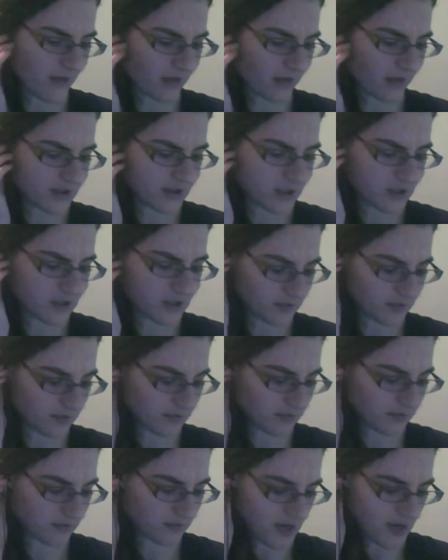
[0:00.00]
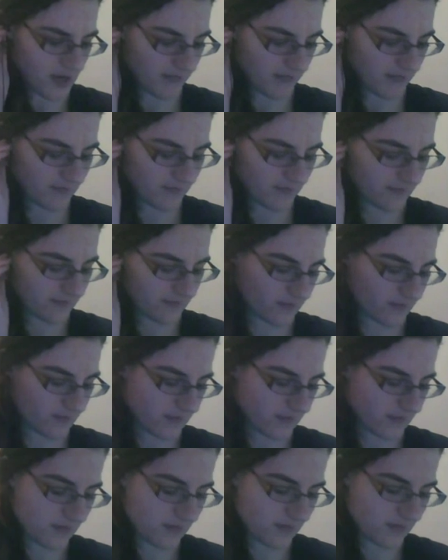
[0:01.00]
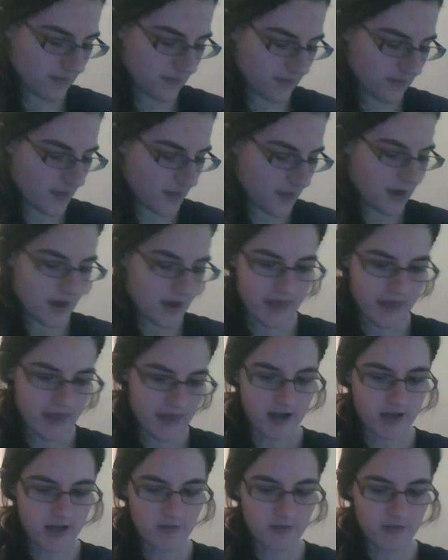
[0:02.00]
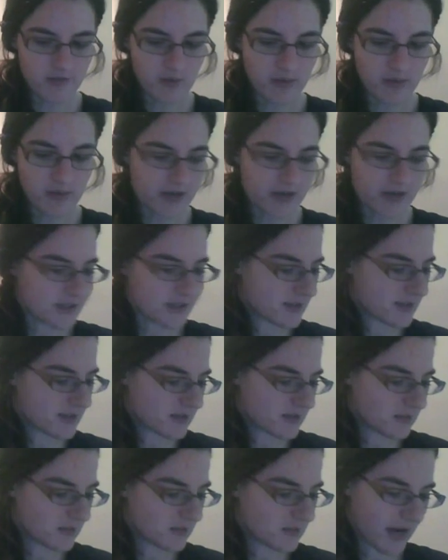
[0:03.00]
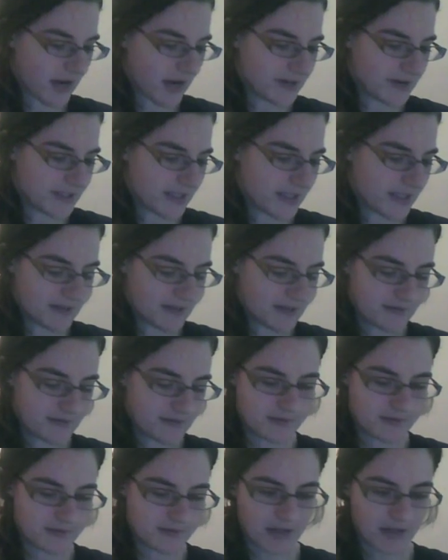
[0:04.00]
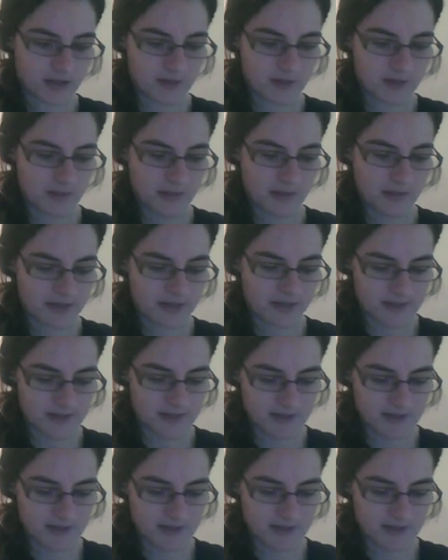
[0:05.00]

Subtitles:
123. And that could be because we rounded. That could be because